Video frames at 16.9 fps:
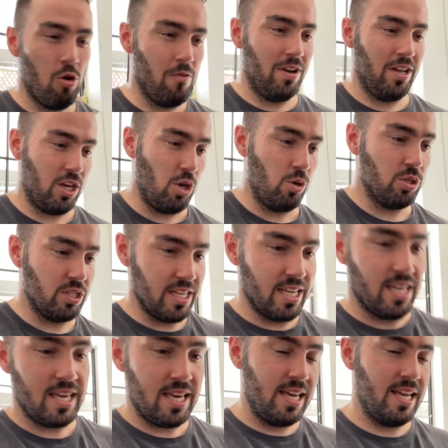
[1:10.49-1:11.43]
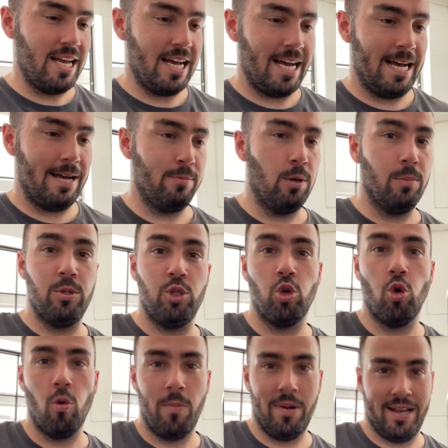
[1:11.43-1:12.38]
of an acoustic
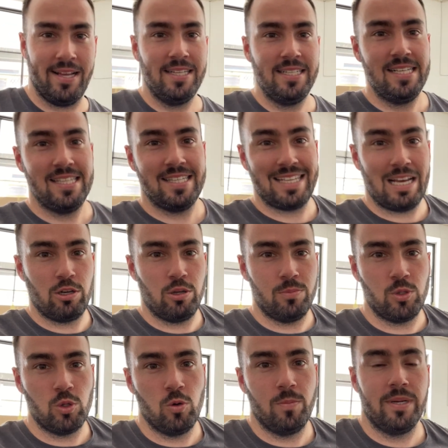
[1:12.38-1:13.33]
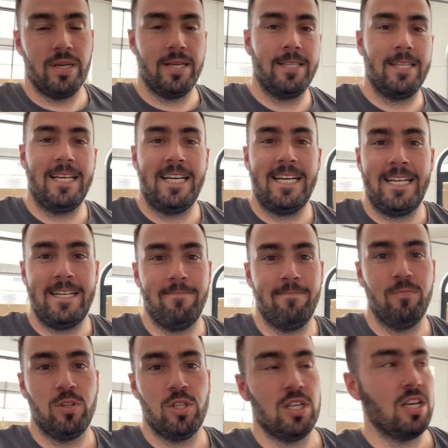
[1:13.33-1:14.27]
absorber, sound absorber,
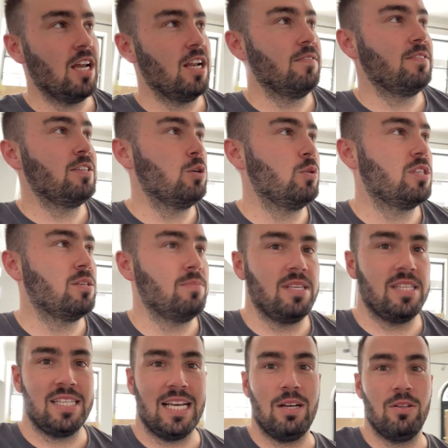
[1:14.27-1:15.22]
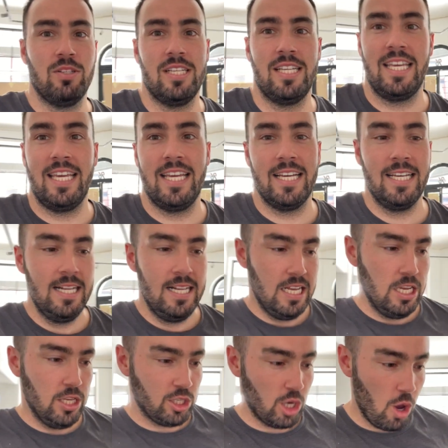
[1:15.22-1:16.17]
to kind of deal with some of the sound in here.
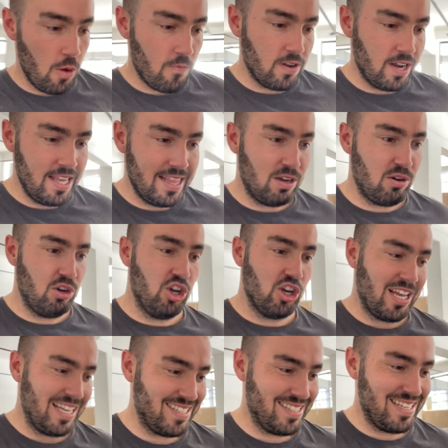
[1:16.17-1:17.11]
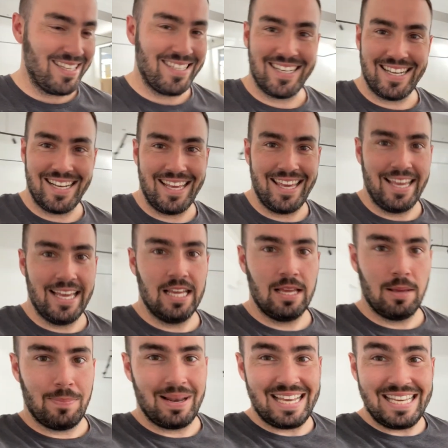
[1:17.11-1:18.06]
So hopefully that will look aesthetically
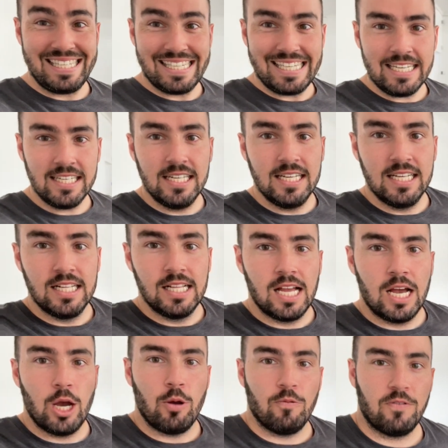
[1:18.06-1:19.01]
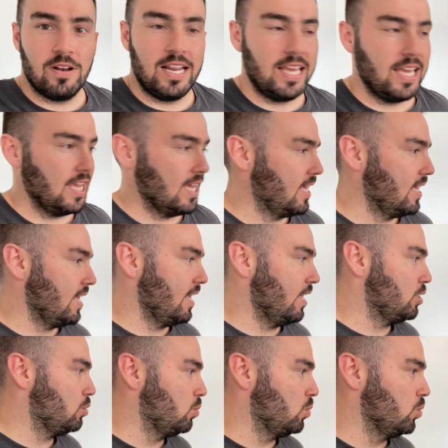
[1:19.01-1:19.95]
pleasing. Hopefully
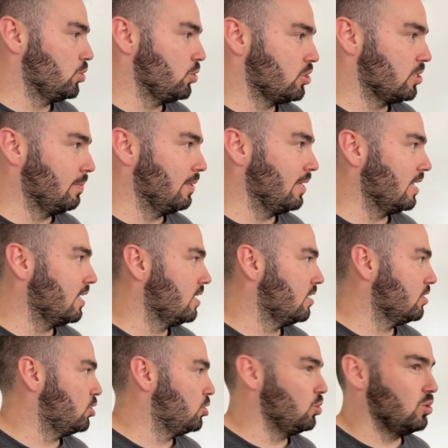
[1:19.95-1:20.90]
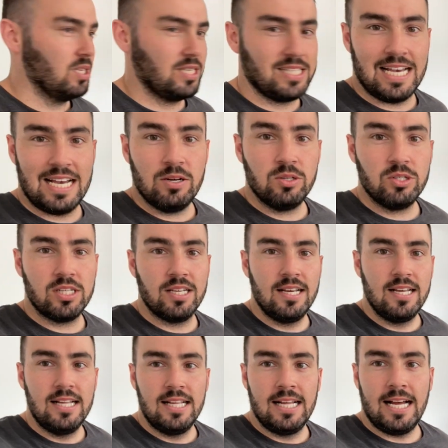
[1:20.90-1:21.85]
it will do something to the sound,
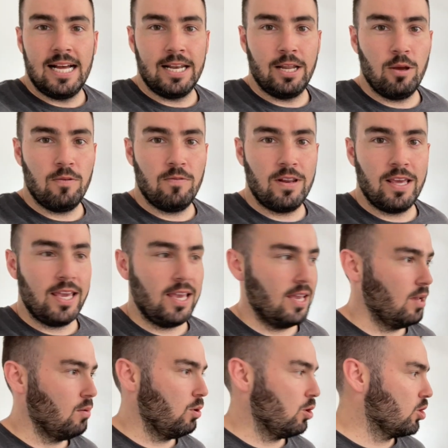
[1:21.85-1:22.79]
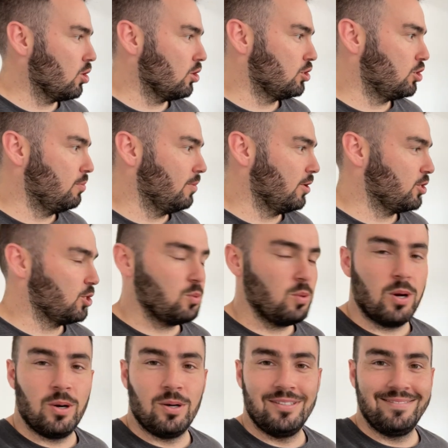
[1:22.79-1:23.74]
and hopefully it won't cost too much as
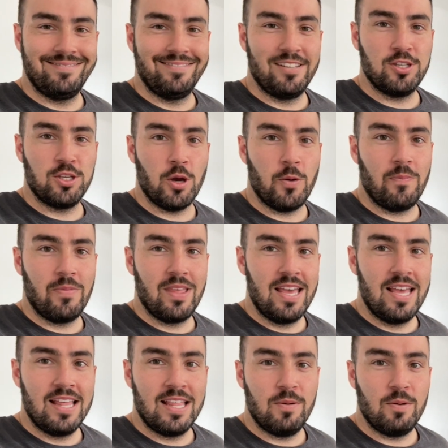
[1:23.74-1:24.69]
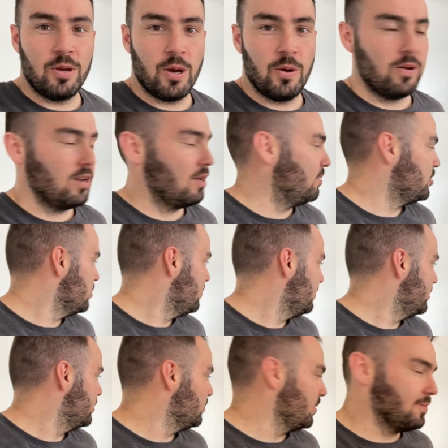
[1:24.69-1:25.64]
well. So there we go, let me jump
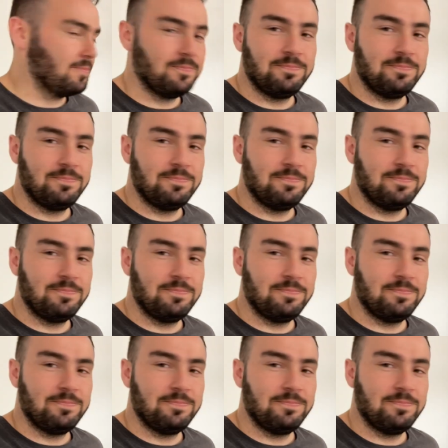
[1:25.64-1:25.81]
into it.